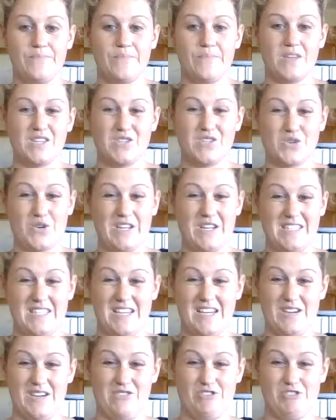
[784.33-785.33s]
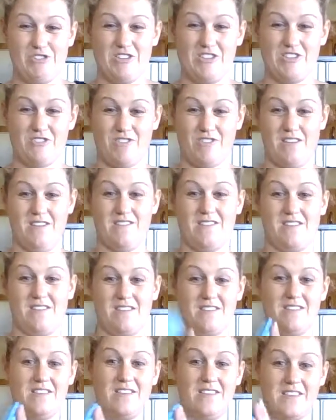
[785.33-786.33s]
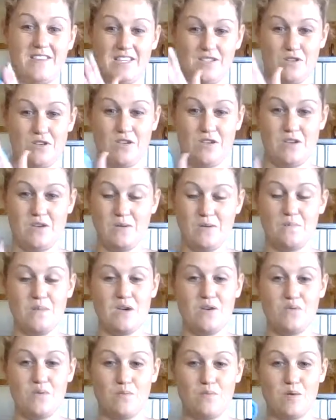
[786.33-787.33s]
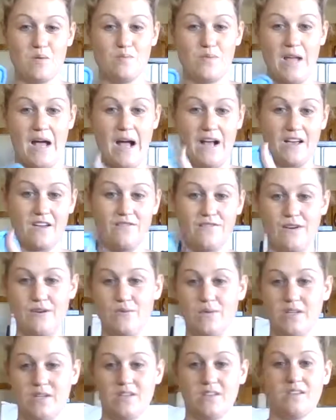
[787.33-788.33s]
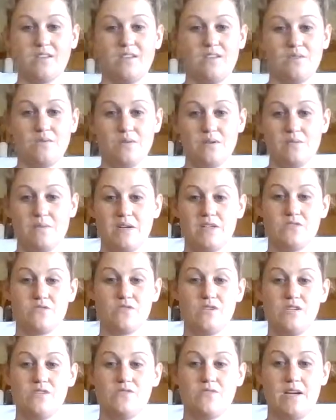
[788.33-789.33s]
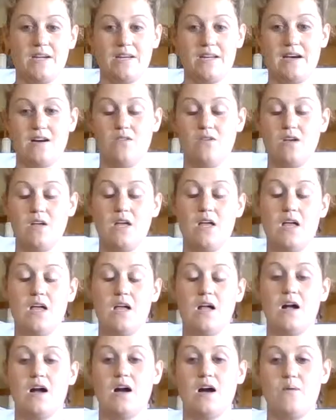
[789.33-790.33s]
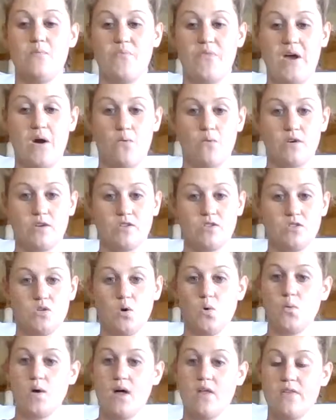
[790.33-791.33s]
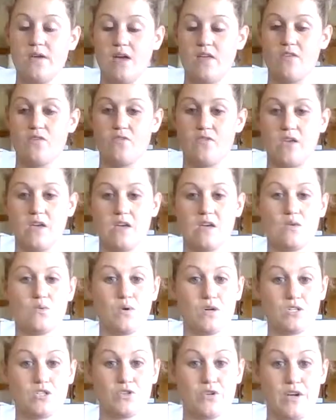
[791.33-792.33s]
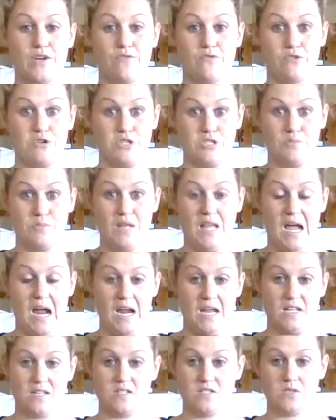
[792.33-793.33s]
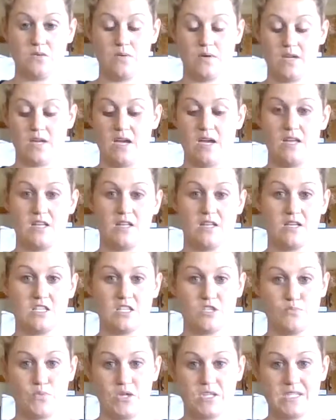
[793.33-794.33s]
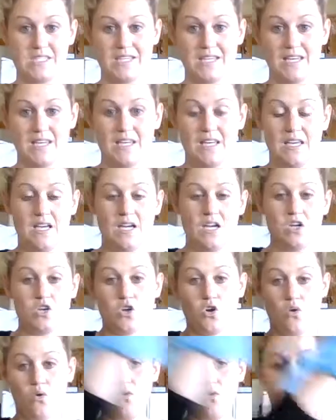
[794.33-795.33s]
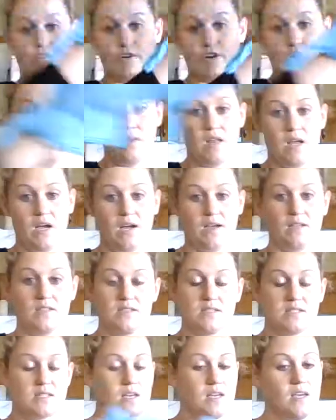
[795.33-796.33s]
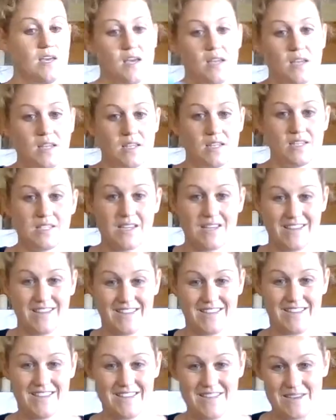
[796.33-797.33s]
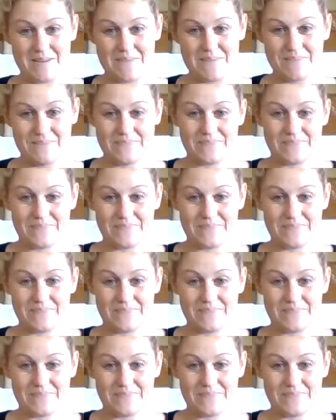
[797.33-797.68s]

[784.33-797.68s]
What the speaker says: It's crazy how dirty screens are. This mitt would be black if I went and cleaned one of my screens right now. That works so well. The other thing it works great for is blinds. So again, spritz it, go over your blinds, and it's going to clean them